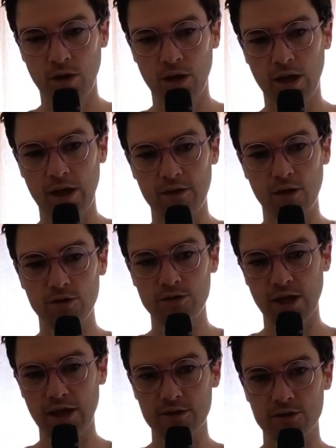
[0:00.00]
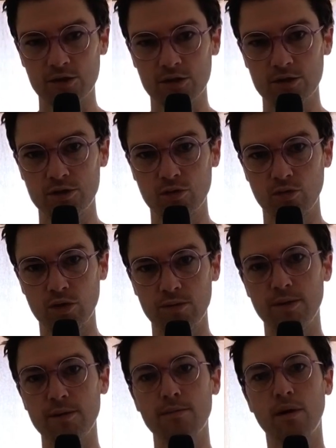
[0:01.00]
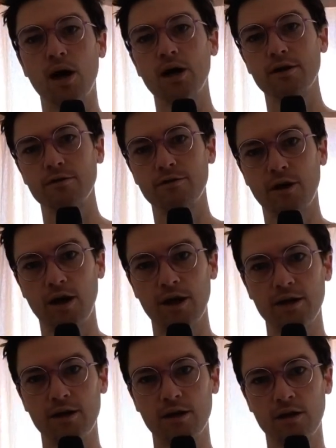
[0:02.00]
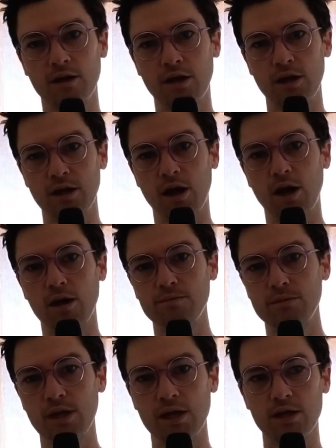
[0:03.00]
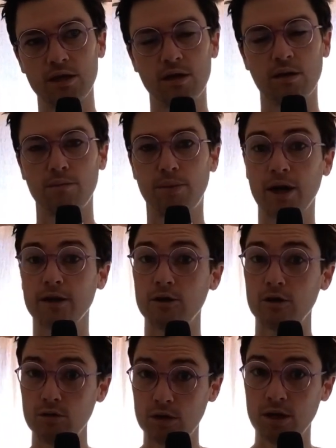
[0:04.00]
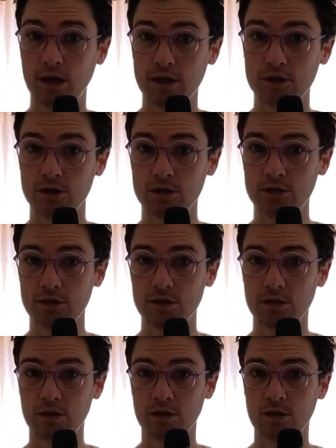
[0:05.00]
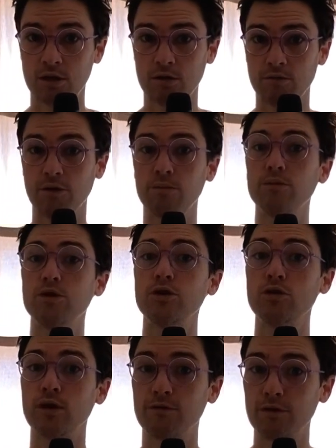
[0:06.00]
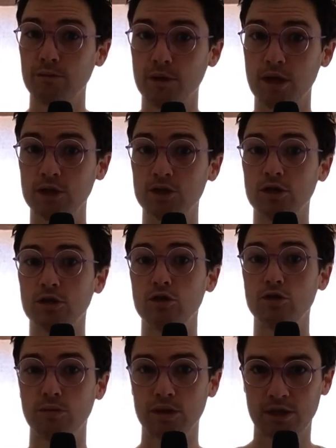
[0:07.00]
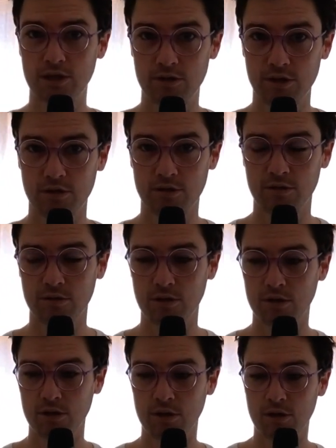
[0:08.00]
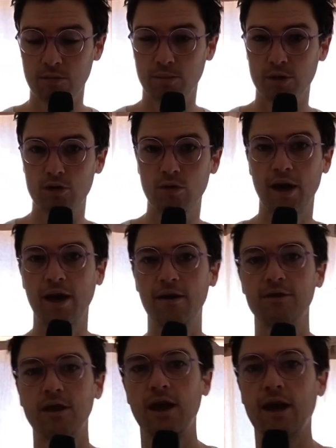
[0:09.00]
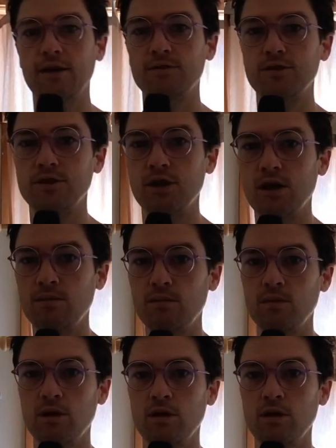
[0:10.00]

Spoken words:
And those answers would be modified and updated by new connections from new information, new material. But you have to have some